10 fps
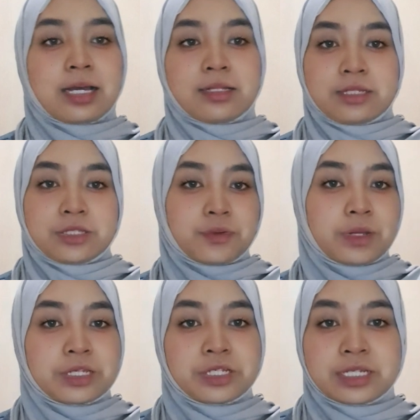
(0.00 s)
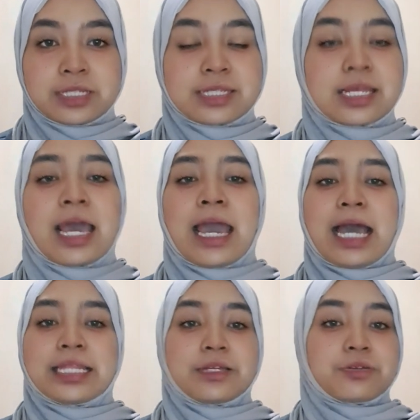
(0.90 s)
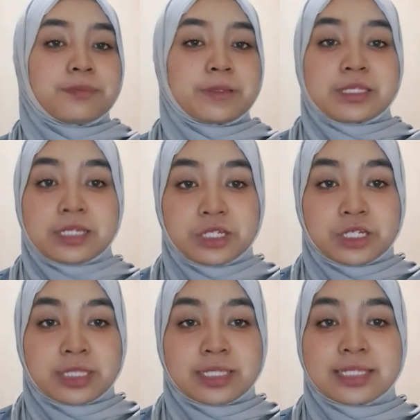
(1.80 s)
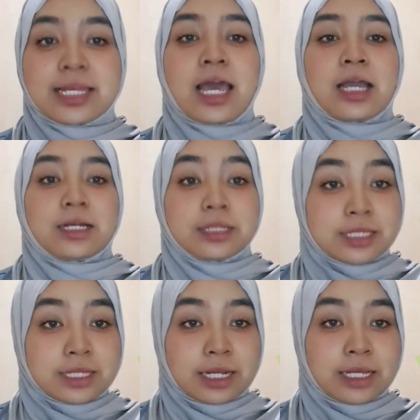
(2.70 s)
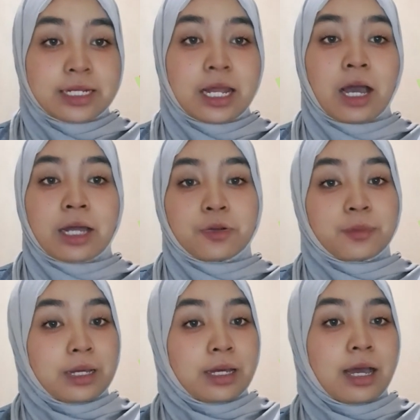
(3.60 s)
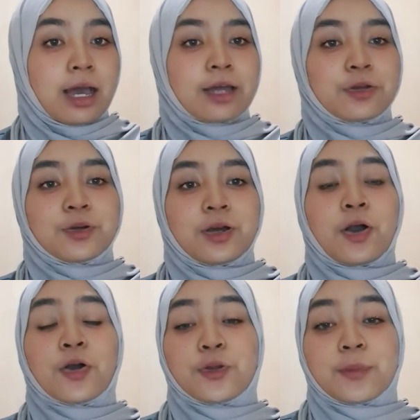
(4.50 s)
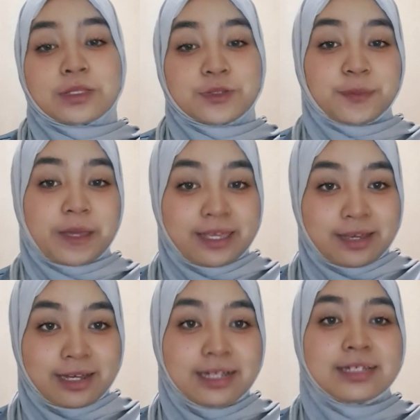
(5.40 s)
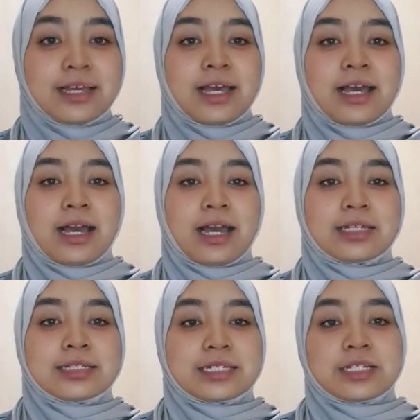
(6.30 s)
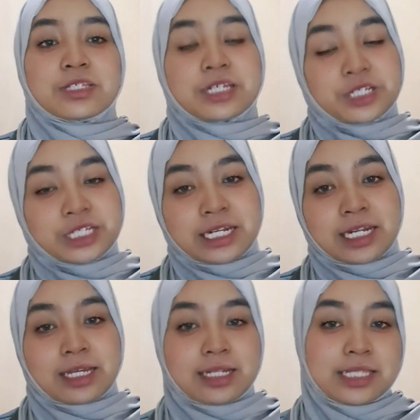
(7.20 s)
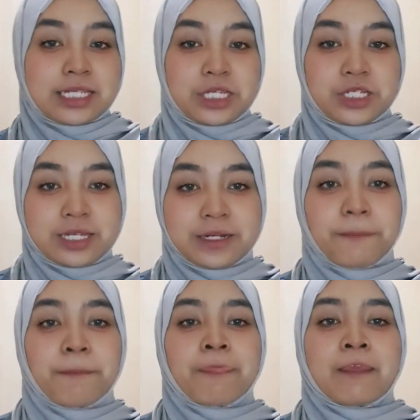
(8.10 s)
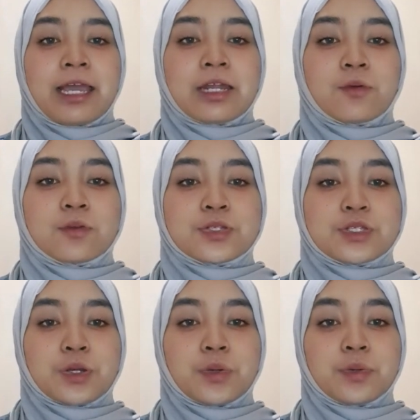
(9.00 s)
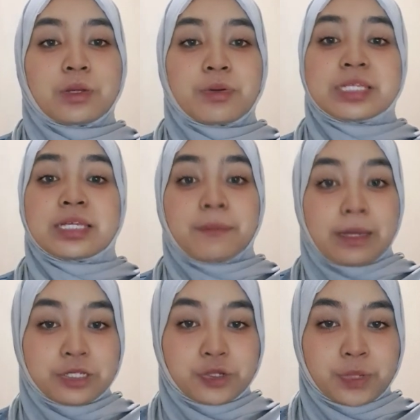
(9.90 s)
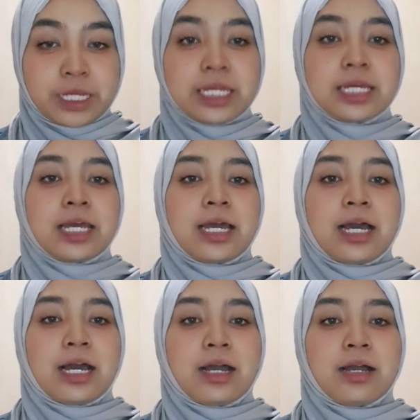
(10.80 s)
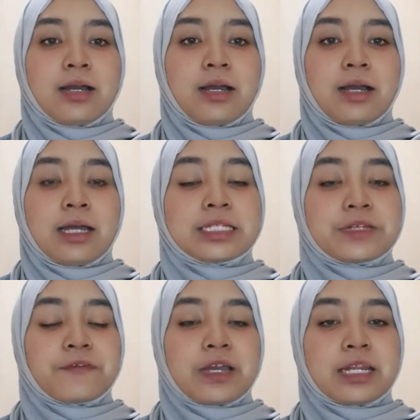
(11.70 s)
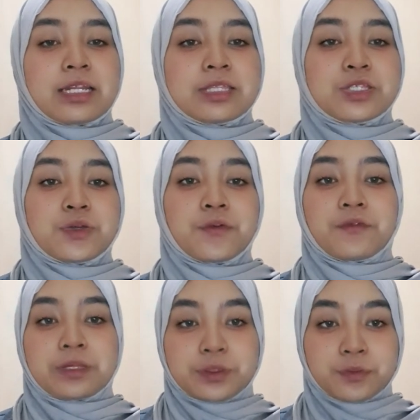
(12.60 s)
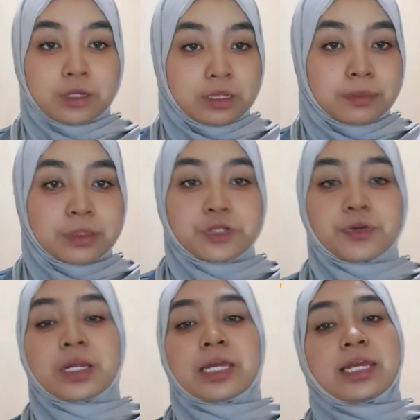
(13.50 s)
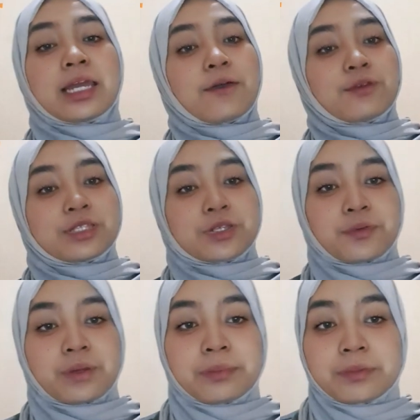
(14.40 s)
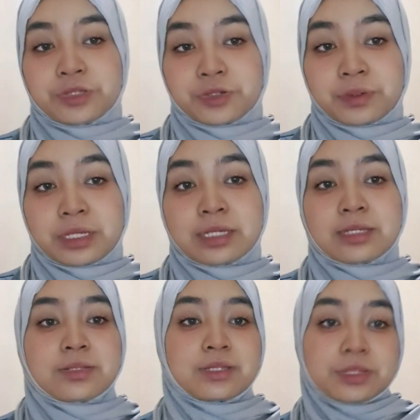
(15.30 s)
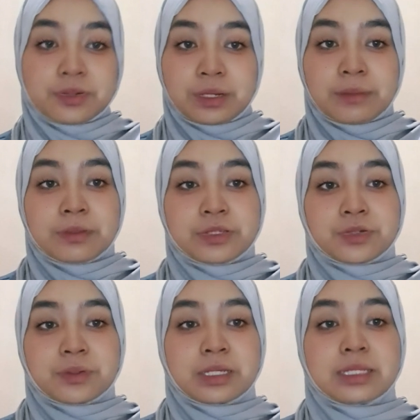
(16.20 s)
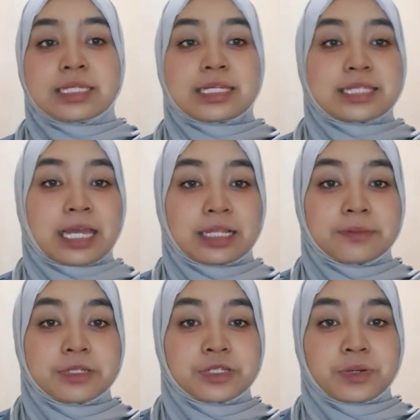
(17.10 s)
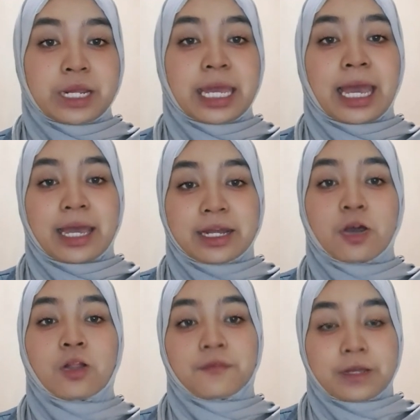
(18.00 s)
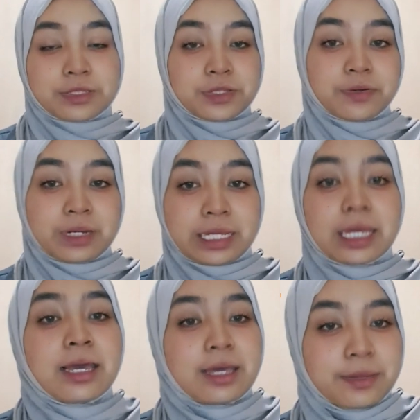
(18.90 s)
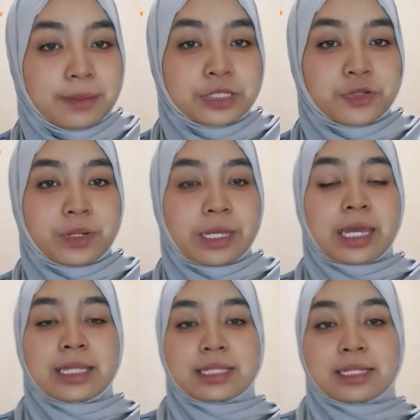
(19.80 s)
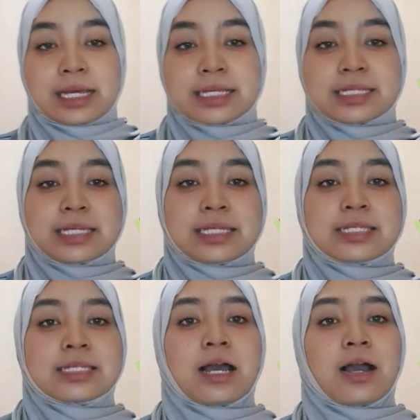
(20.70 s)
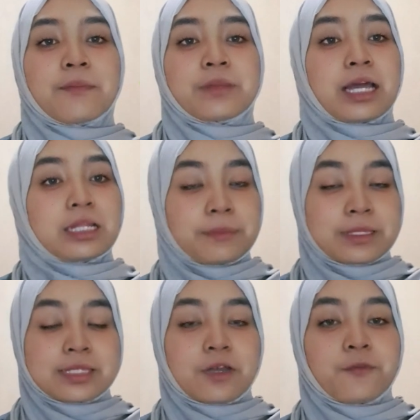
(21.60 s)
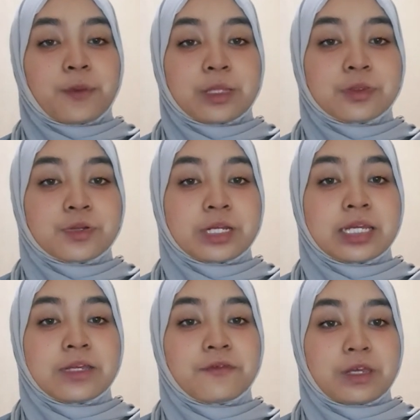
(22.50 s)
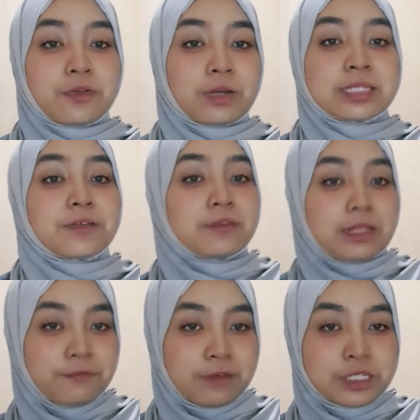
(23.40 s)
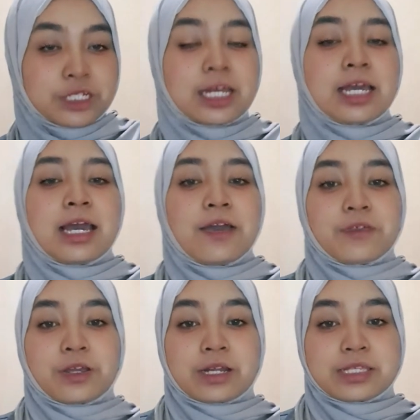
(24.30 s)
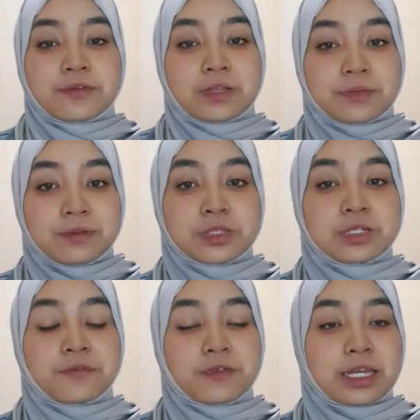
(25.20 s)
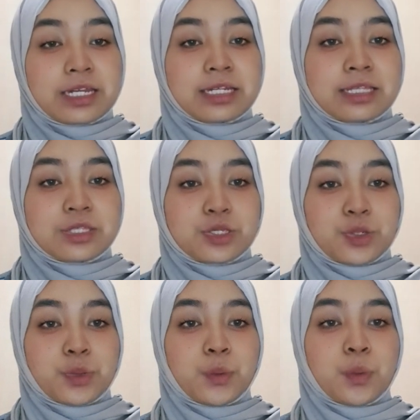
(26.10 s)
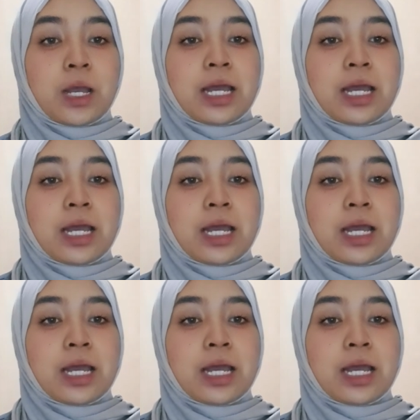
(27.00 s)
alliterations, and then repetitions, consonant, onomatopoeia, and denotation and connotation. And also there is imagery, and divided into visual imagery, auditory imagery, gustatory imagery, tactile imagery, and olfactory imagery. And the last is the elements of poetry, figurative language. Figurative language divided into